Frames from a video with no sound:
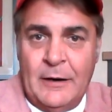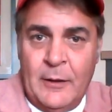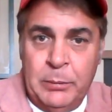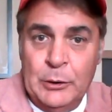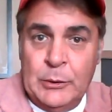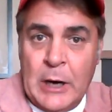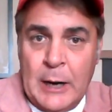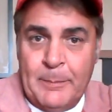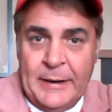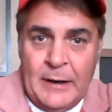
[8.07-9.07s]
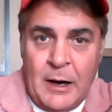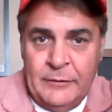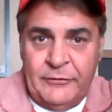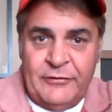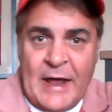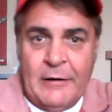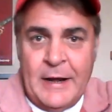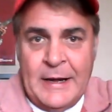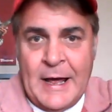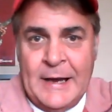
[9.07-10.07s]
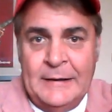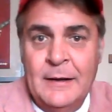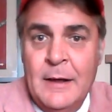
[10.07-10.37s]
on the blue carpet on Saturday night.